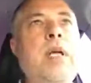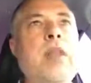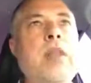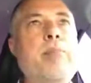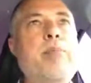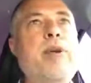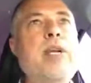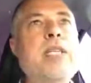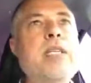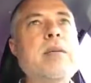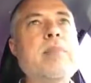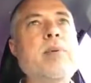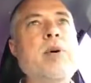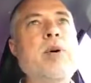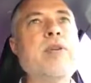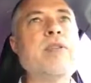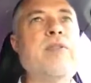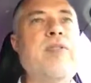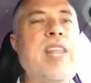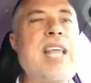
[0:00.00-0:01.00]
the
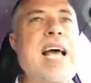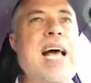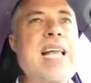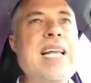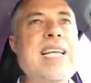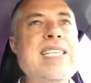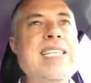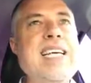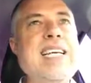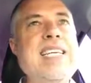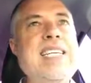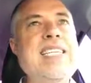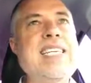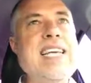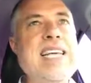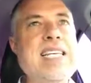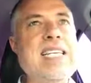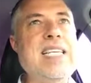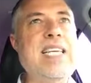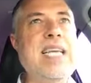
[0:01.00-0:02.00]
principles of the Alexander
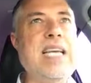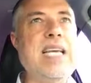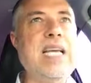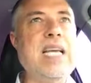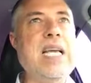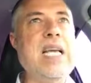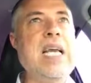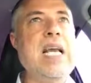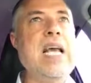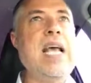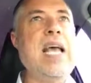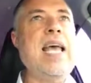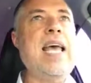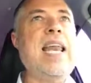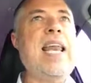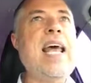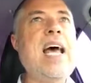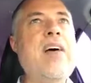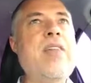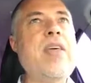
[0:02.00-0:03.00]
Technique
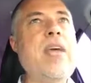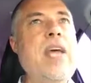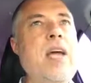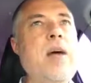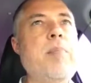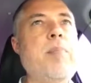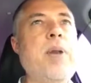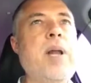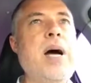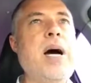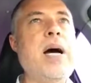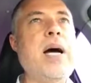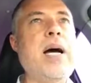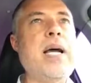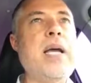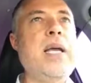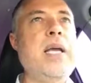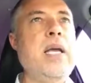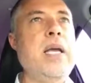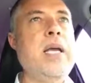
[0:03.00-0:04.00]
and how they
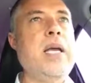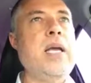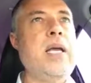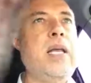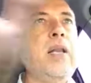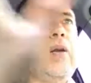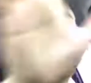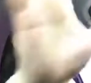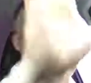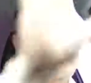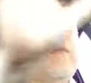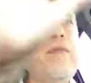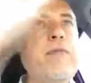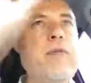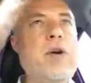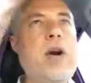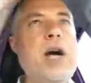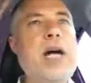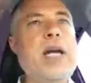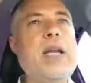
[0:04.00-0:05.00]
apply in a wide
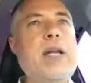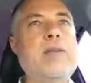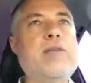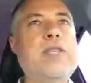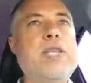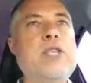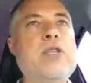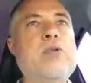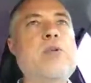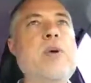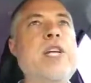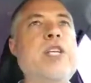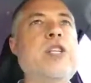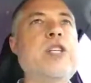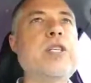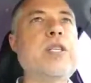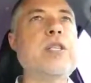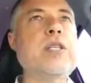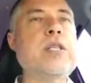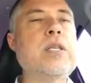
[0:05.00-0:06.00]
variety of
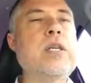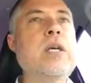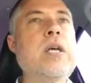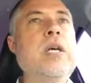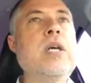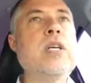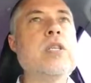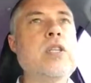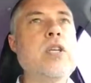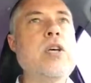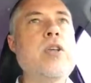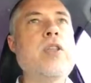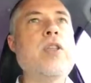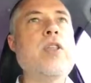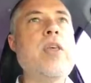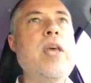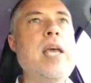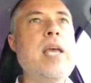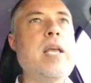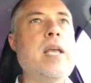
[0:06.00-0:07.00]
situations so that
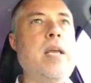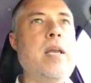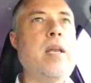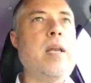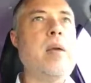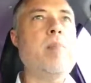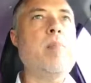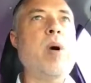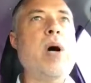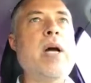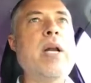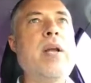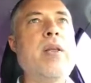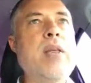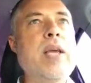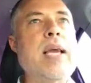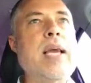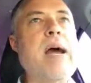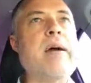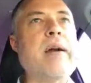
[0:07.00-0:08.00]
they can embody
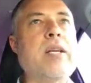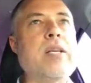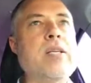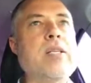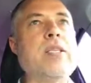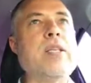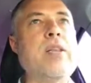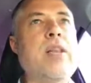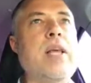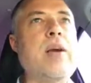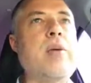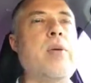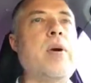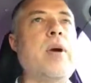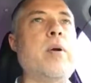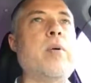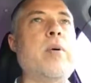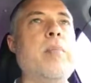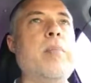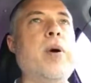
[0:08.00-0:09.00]
the characters that they want
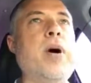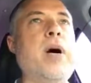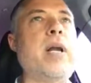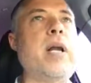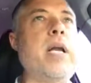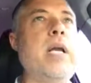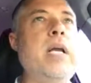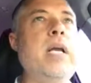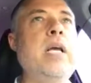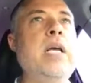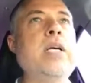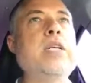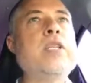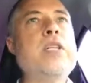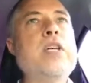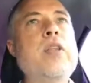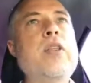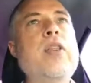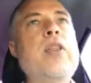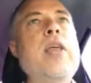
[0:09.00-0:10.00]
to embody, so
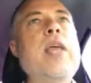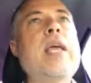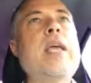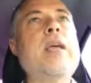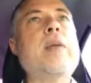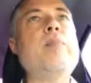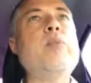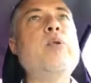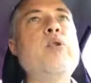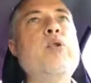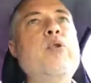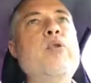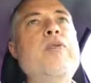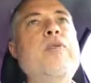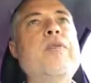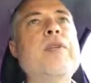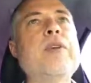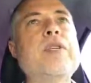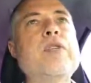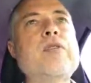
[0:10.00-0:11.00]
that they can
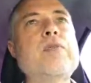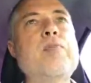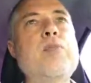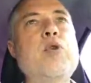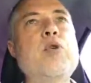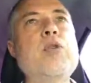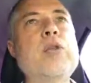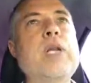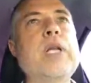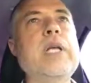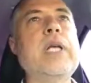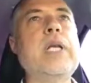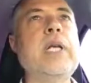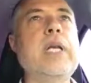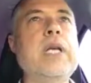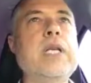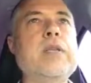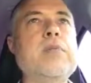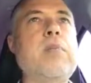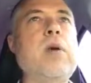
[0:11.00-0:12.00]
move as smoothly
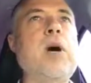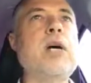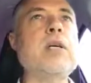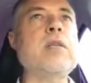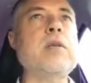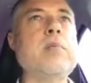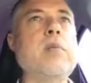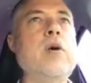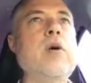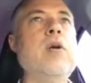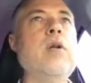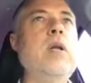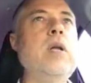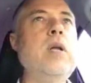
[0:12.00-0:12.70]
as possible,